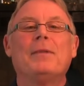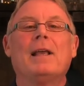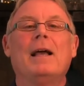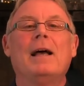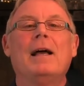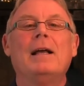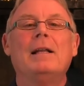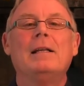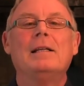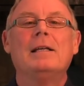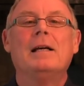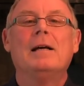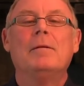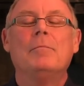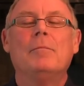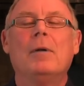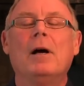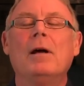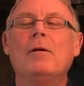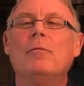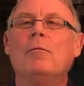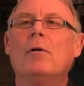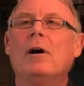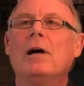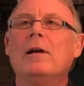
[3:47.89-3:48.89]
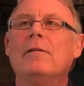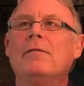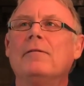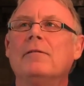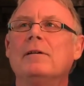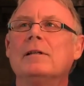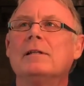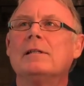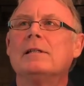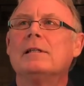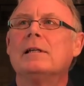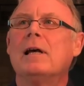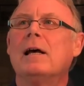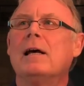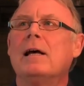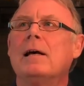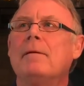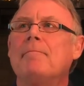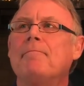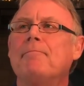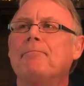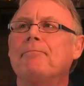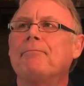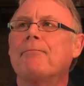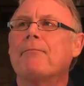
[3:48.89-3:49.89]
And my wife has
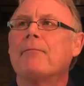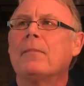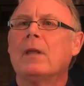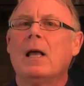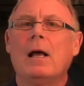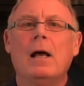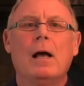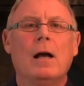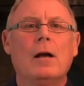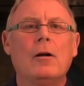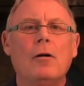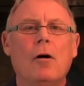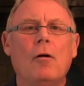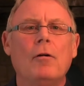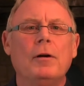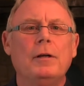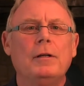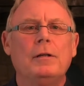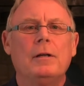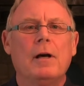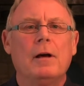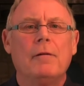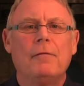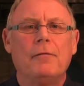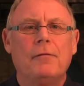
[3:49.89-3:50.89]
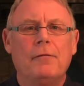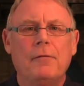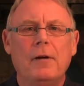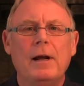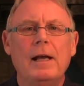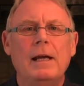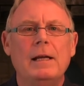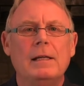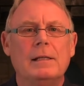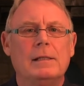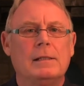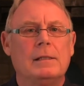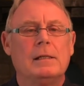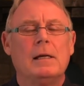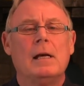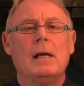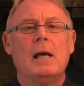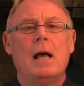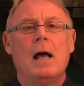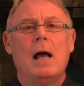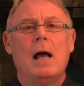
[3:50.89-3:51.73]
coined a phrase